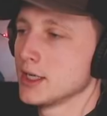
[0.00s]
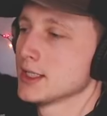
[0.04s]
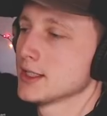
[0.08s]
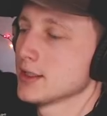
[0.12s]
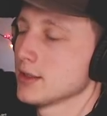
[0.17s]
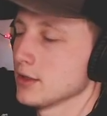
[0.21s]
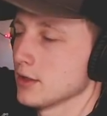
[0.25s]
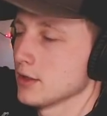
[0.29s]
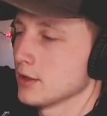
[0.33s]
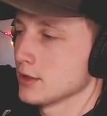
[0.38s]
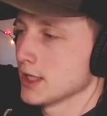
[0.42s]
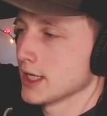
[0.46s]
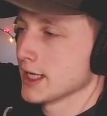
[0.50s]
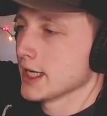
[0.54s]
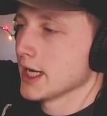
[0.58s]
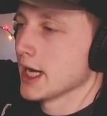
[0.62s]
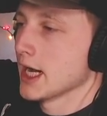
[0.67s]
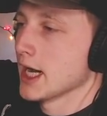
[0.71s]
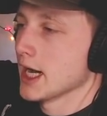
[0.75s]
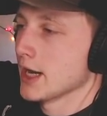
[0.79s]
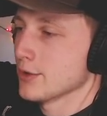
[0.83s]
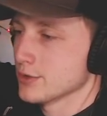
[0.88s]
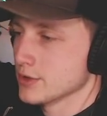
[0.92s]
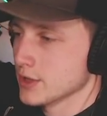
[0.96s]
The little like
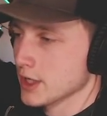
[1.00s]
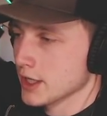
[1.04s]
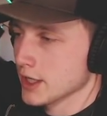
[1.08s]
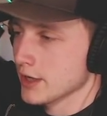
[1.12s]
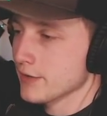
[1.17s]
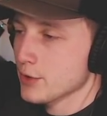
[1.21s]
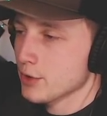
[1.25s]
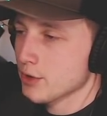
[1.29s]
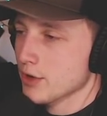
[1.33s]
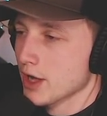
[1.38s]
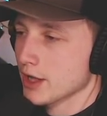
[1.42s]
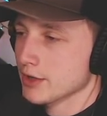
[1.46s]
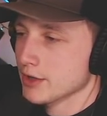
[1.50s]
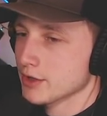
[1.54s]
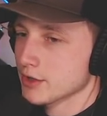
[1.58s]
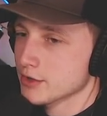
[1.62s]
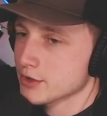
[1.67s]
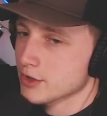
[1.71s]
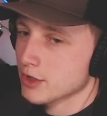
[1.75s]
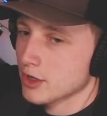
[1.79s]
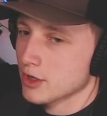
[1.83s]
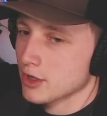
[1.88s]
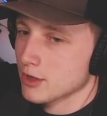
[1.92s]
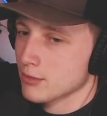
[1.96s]
guy who's like, if you're not this
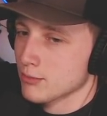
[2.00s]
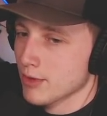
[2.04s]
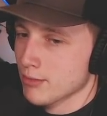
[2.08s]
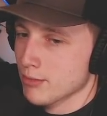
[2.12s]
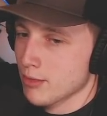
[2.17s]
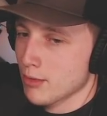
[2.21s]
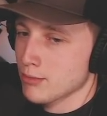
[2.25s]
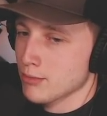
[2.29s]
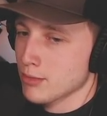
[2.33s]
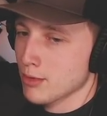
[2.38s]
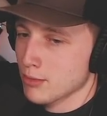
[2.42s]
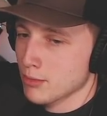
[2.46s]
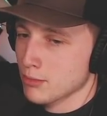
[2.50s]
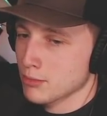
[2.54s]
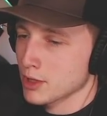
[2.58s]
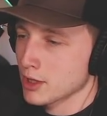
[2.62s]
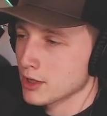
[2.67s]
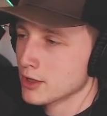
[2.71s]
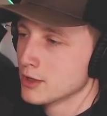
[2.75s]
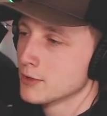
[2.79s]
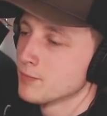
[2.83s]
tall, blah, blah, blah, blah, blah.